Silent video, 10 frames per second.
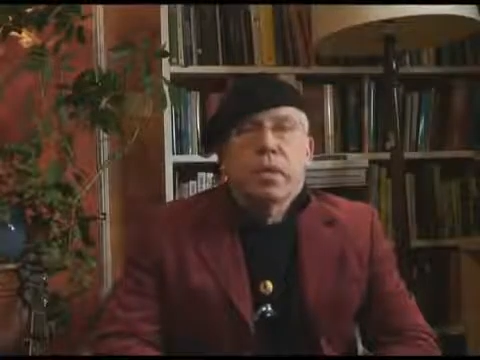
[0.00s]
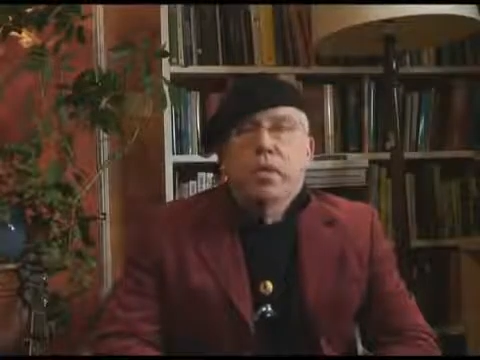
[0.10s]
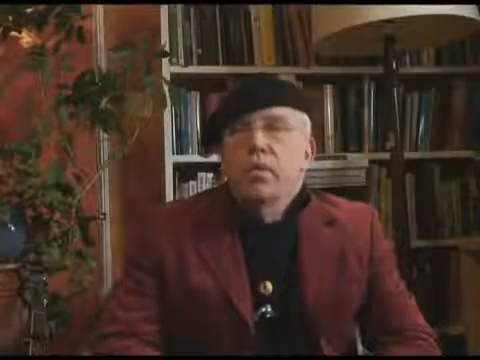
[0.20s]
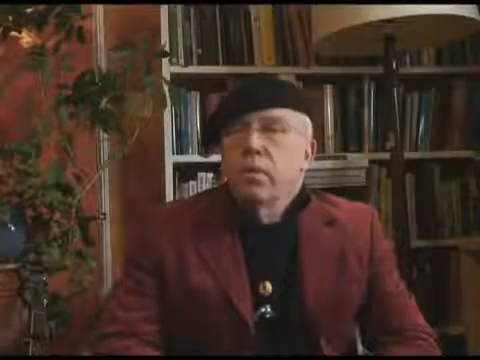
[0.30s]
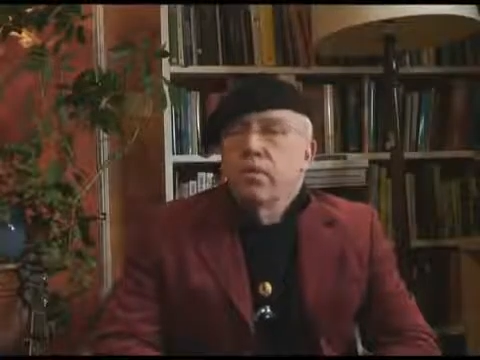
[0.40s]

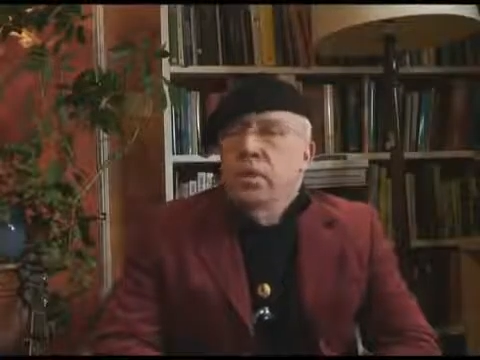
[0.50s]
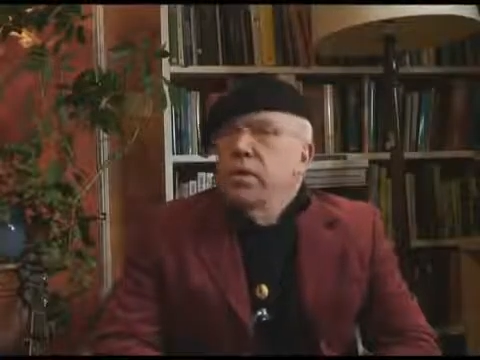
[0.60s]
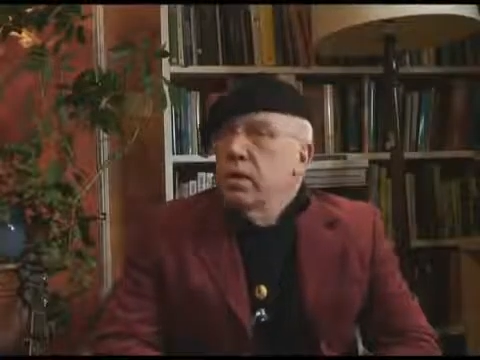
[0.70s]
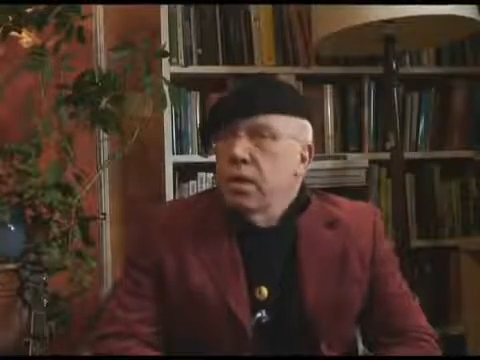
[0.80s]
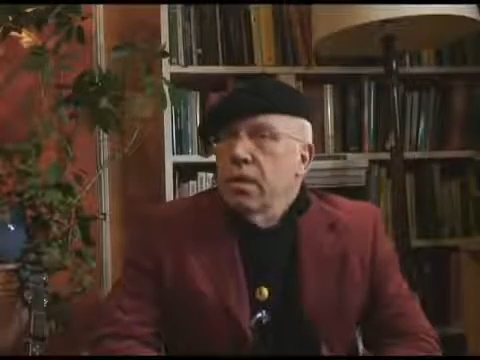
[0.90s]
and to
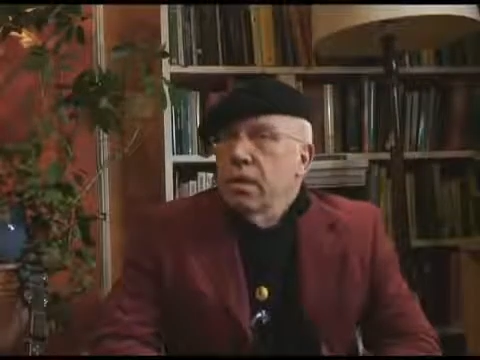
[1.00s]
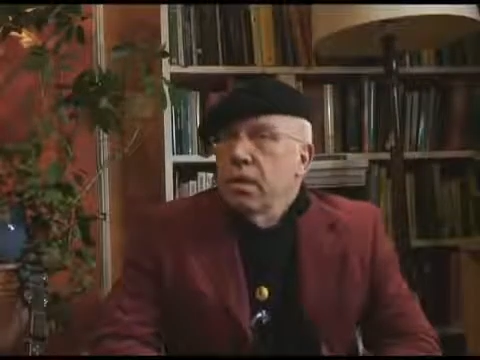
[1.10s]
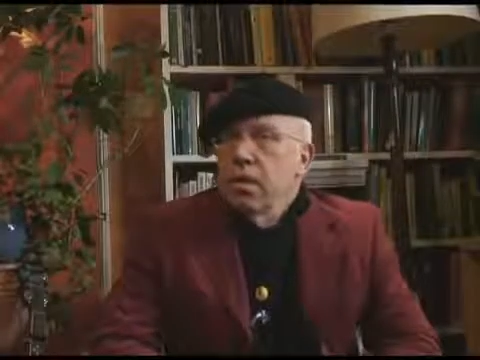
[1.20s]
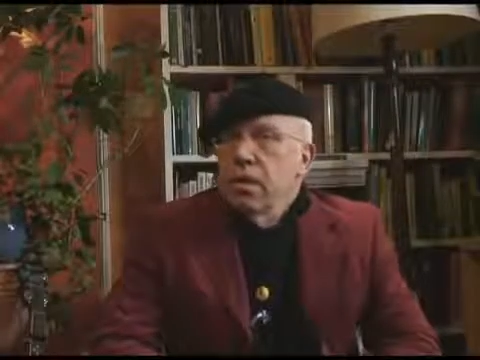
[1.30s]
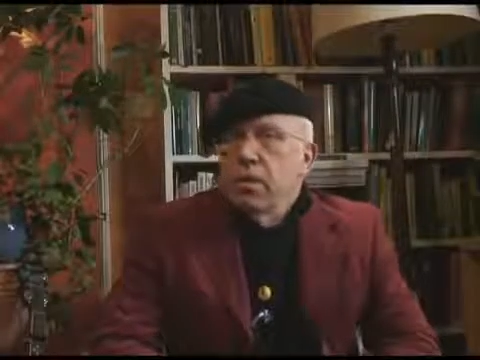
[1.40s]
investigate
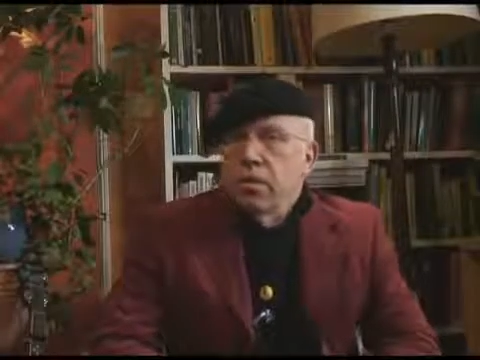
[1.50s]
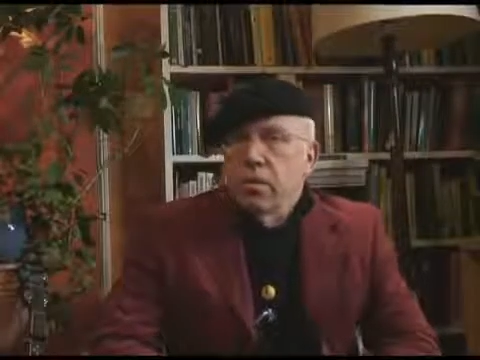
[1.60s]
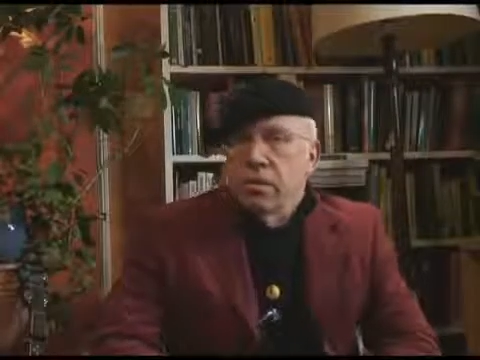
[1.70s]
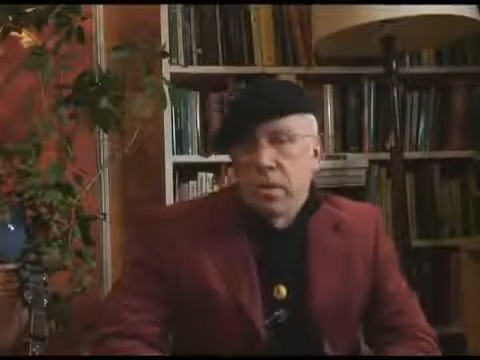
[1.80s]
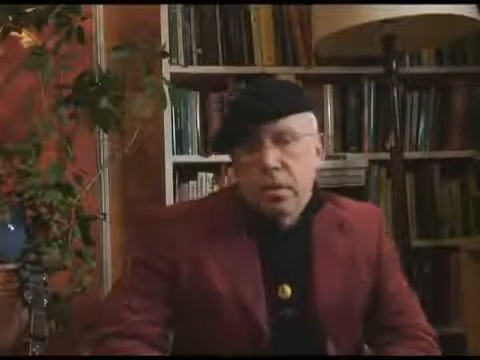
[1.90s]
the whole
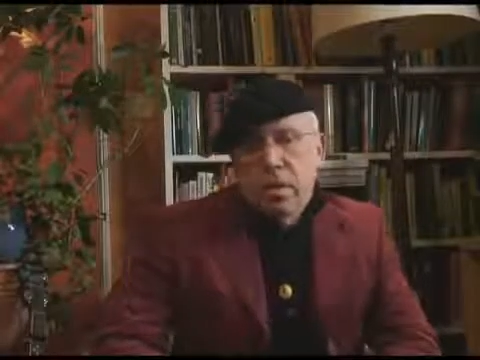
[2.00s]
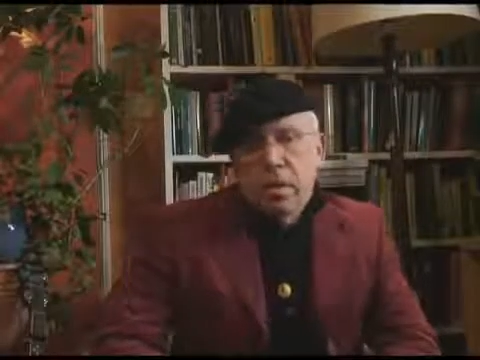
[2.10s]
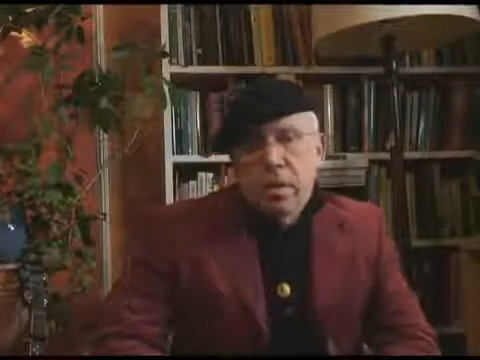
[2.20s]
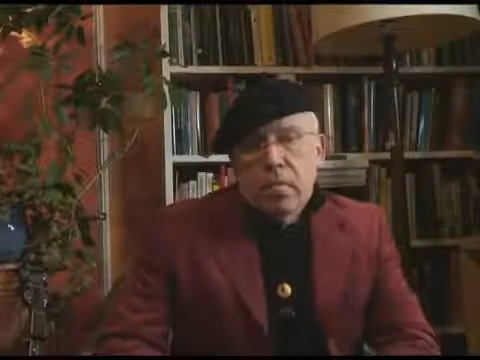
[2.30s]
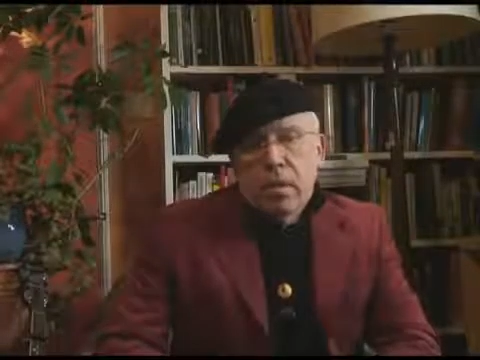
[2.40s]
issue.
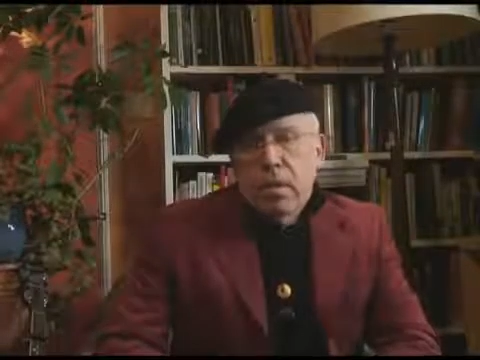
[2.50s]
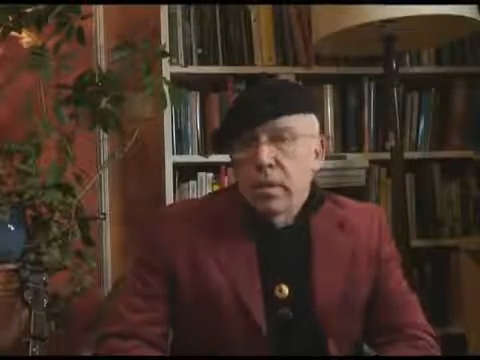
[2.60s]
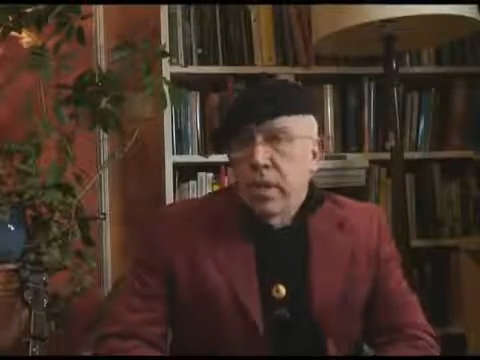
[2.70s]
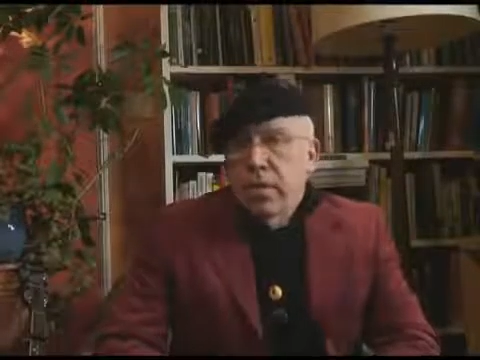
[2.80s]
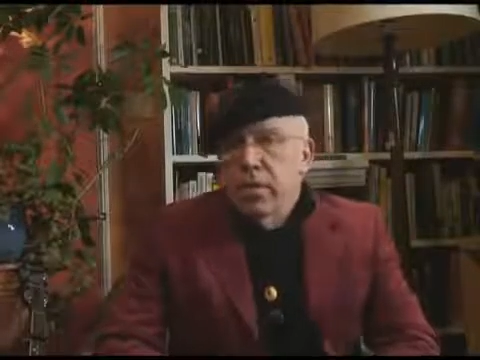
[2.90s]

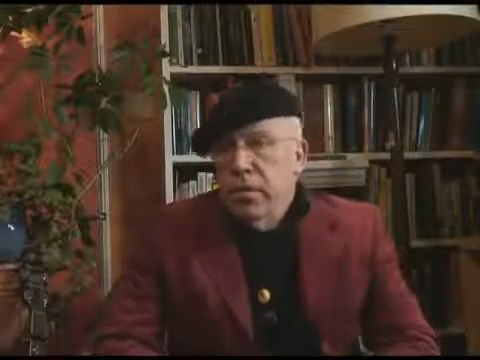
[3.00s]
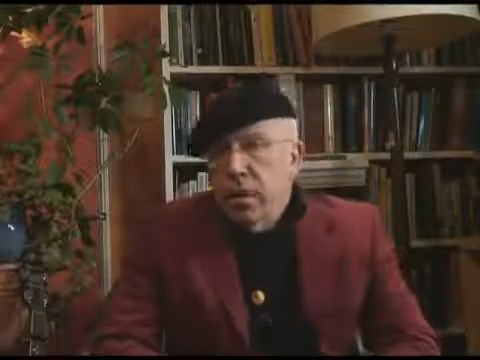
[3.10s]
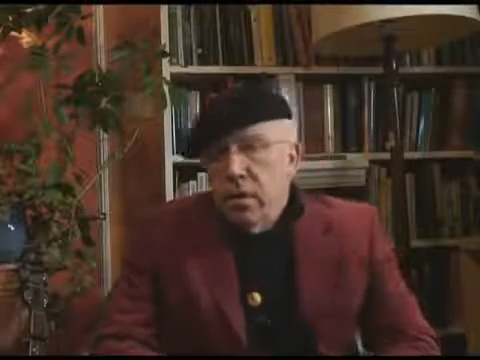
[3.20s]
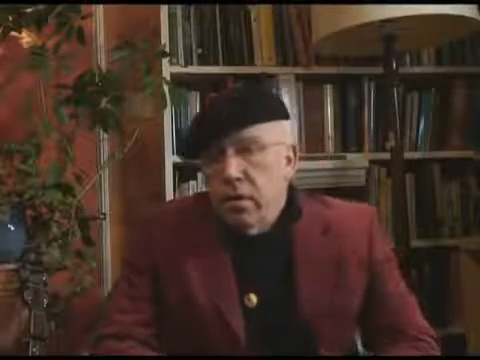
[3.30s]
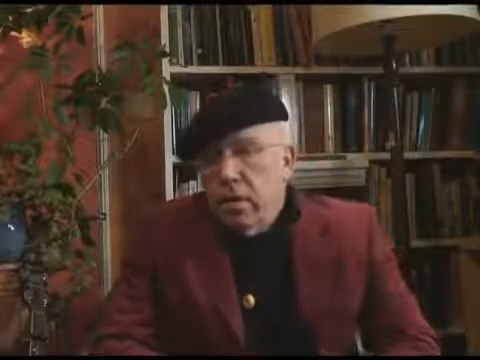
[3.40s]
Because I have to
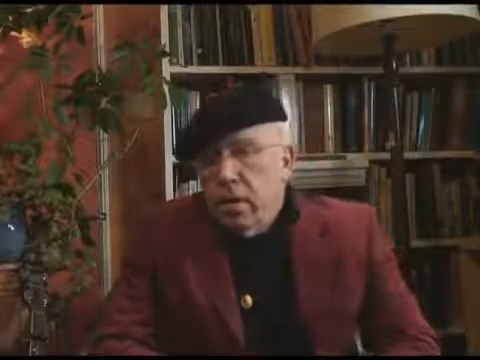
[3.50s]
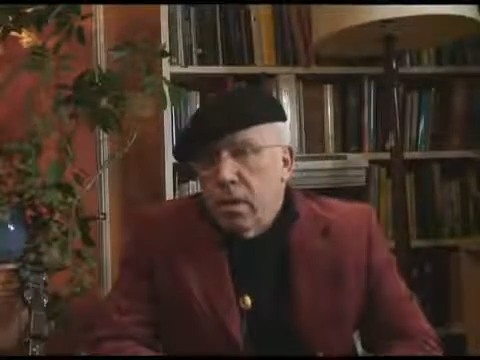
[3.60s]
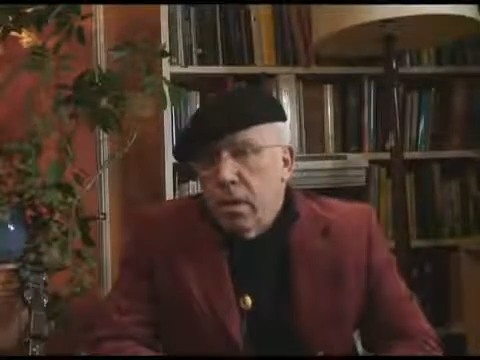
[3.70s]
say that